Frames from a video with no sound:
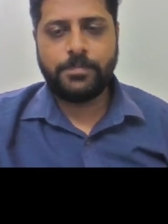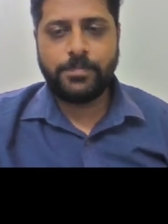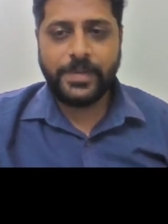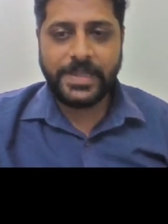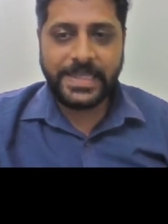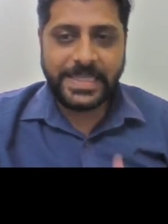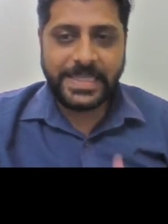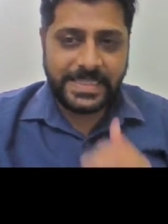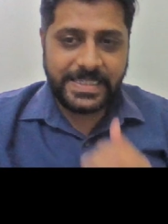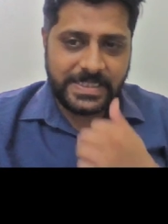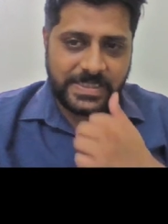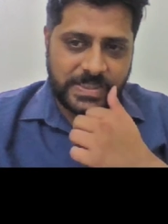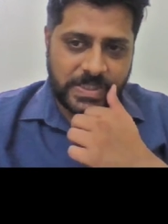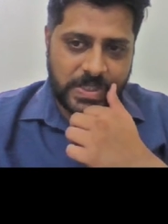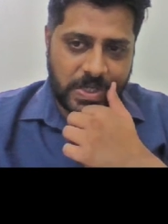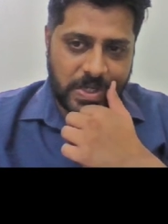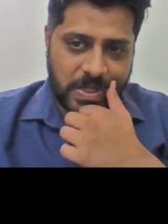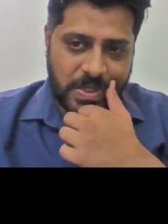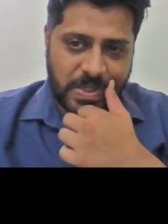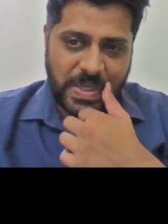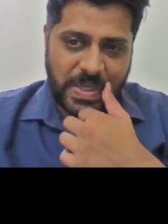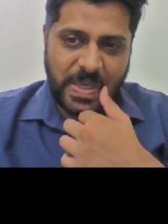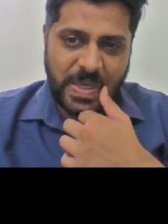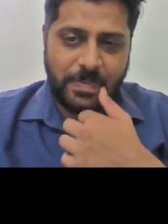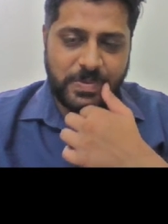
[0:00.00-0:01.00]
please
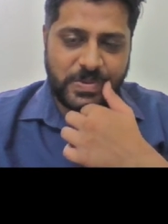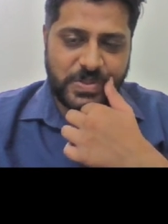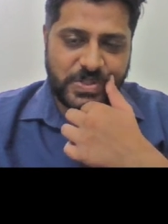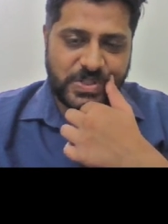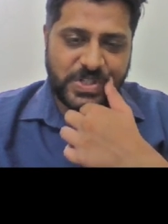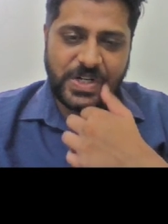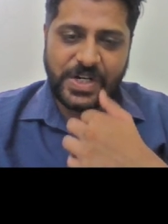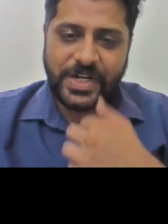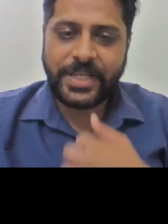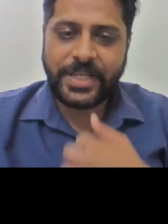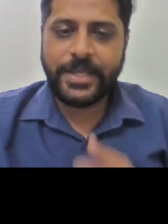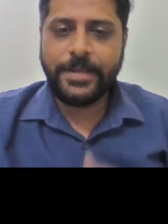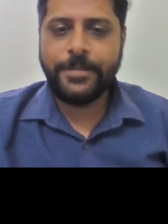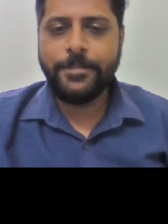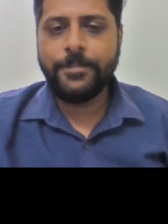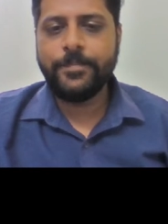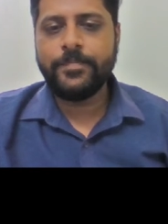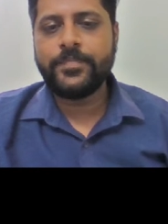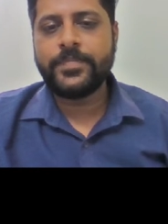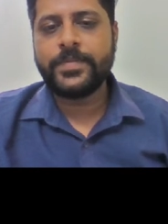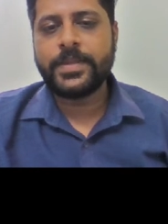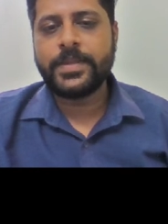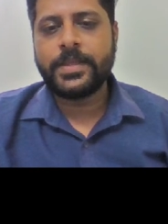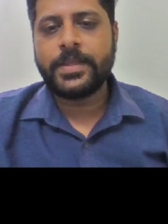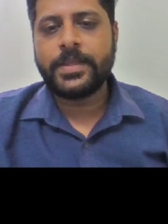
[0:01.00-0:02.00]
keep studying,
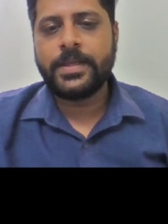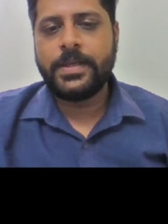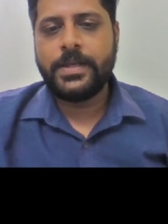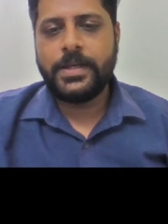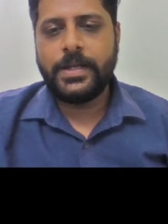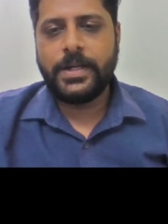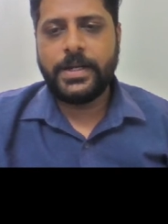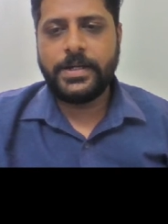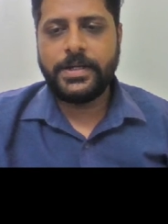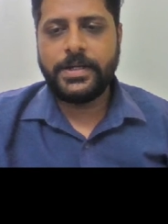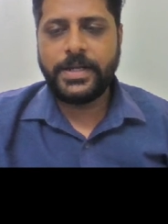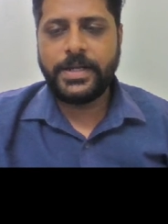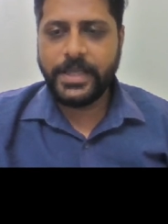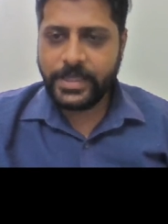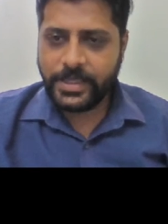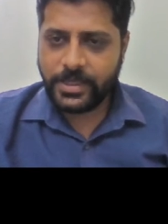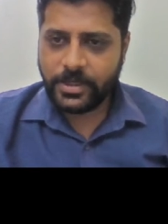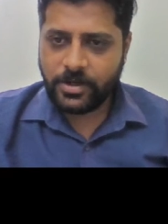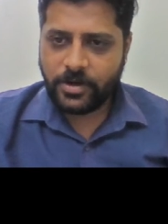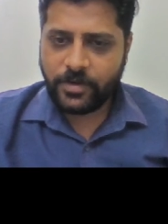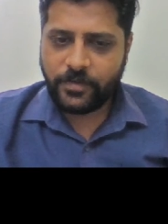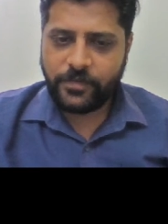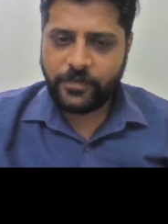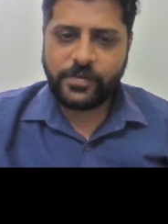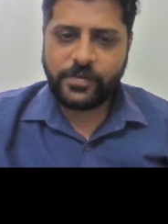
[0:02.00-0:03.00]
and take
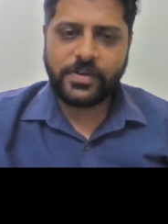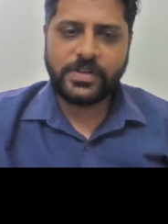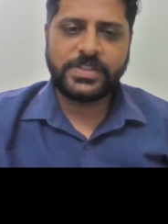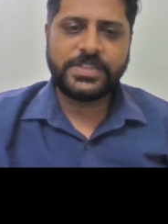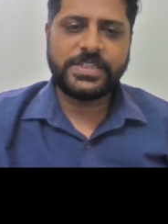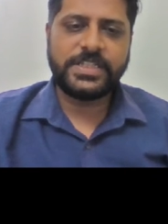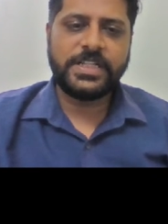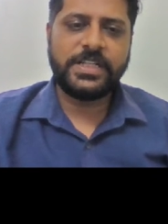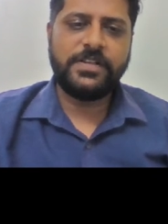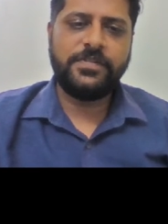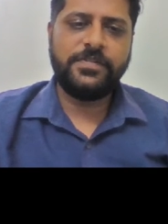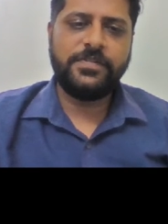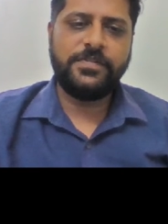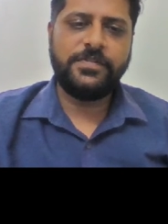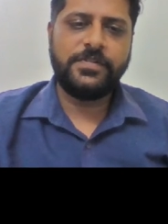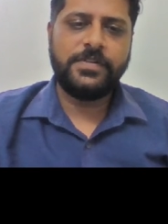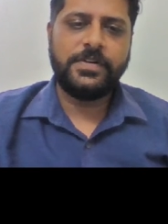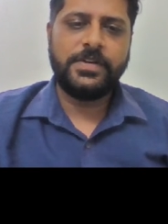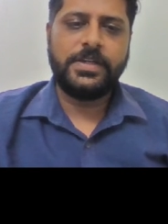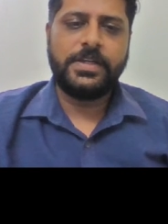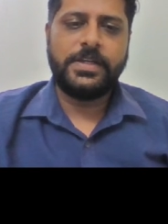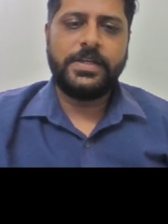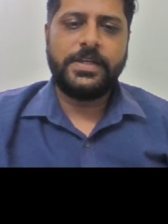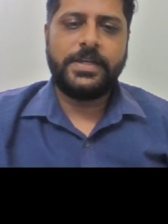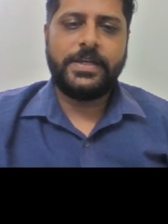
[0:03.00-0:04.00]
care of yourself,
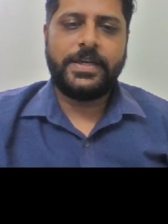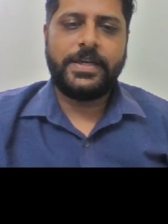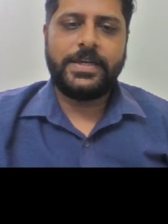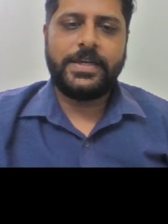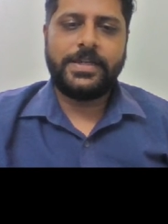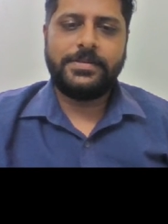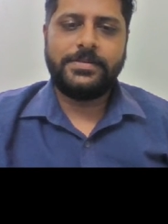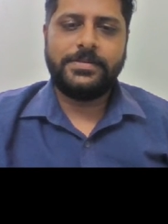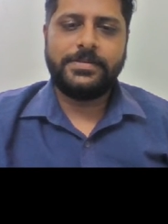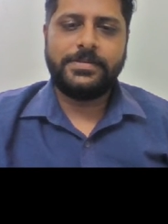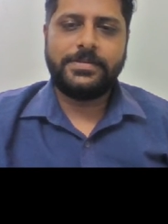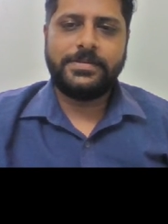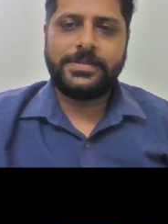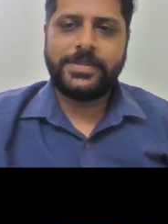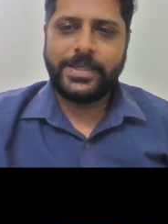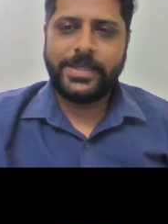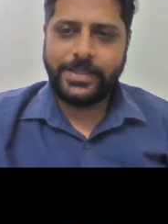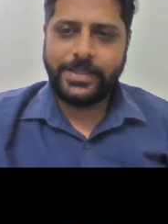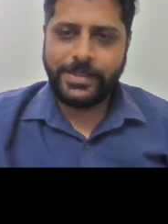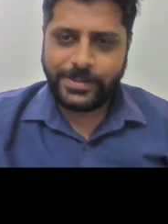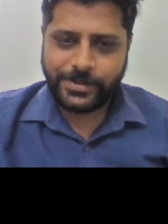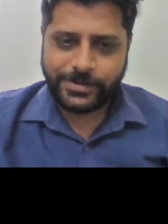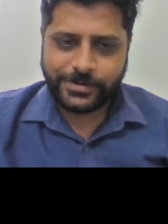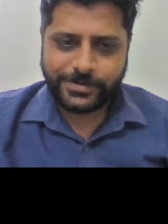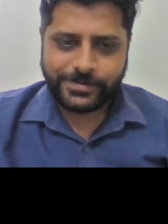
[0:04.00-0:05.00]
and
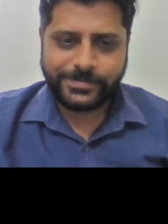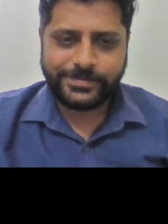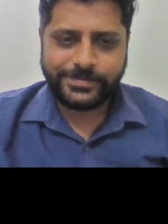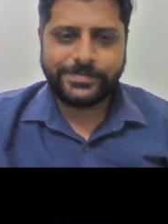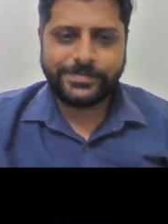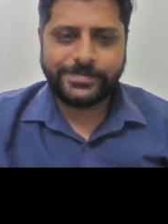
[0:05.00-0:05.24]
thank you.